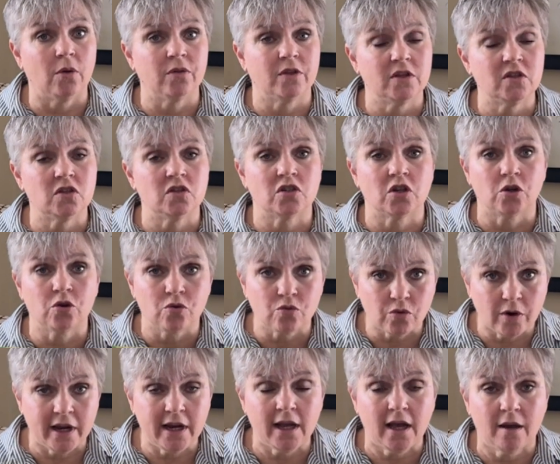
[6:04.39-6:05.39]
This is a
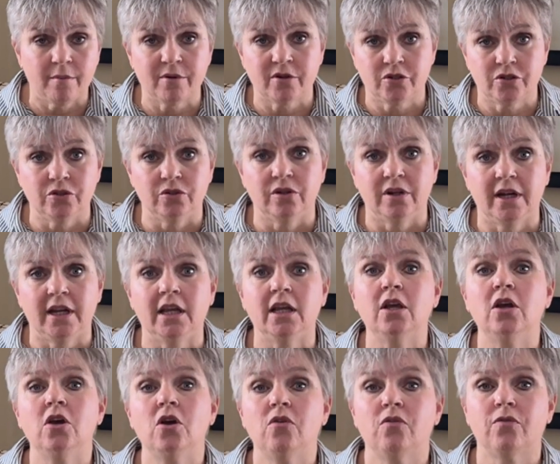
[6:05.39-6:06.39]
great opportunity
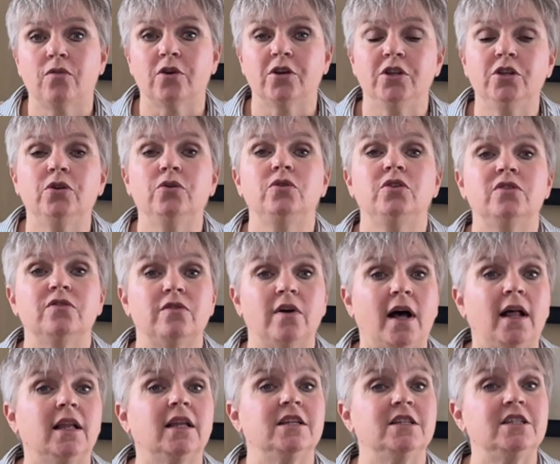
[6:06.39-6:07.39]
for you to
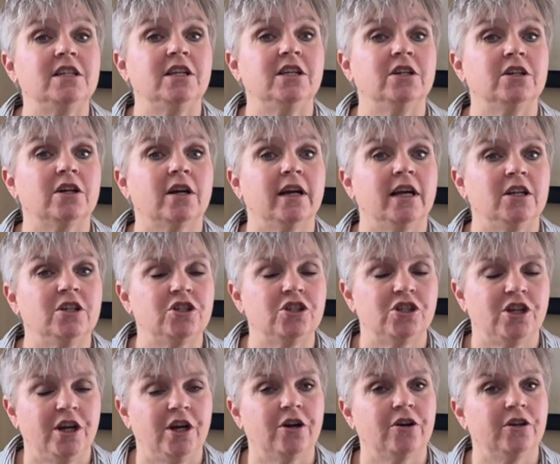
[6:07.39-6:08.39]
volunteer and
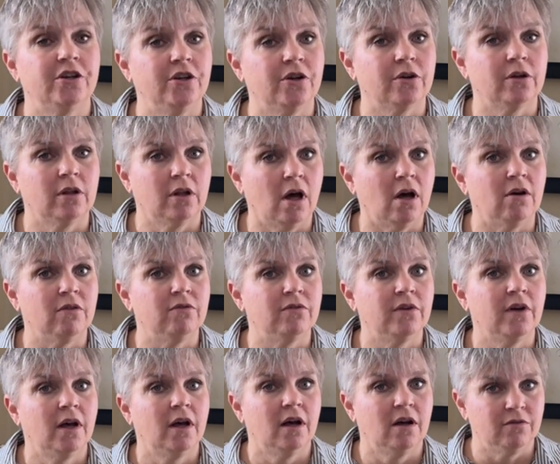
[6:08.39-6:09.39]
share your love
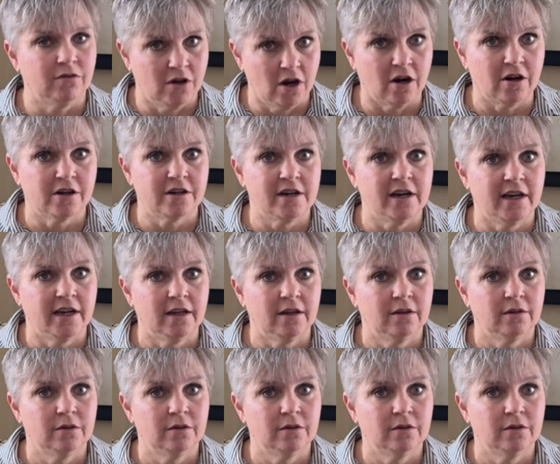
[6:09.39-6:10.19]
of gardening.